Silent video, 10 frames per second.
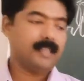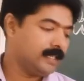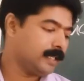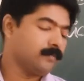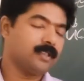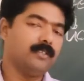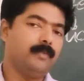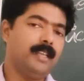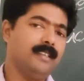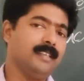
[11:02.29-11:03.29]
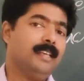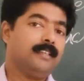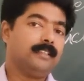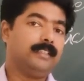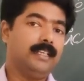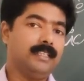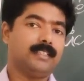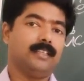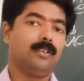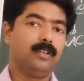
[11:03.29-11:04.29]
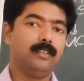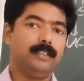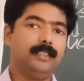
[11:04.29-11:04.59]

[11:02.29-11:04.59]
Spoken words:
consumption means these